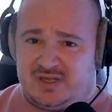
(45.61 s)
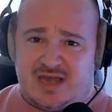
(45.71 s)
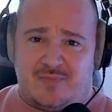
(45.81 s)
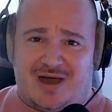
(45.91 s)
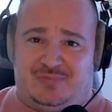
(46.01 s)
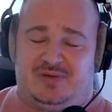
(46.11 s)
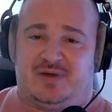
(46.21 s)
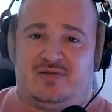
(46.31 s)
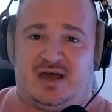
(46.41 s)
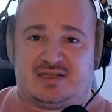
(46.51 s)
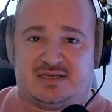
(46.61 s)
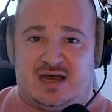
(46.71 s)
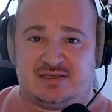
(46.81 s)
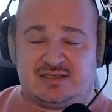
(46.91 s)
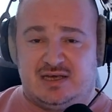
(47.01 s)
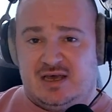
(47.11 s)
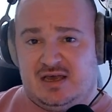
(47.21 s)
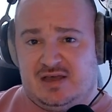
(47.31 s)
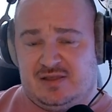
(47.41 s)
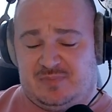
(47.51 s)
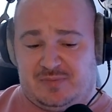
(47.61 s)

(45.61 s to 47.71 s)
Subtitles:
yeah, I'm happy about that. It's nice that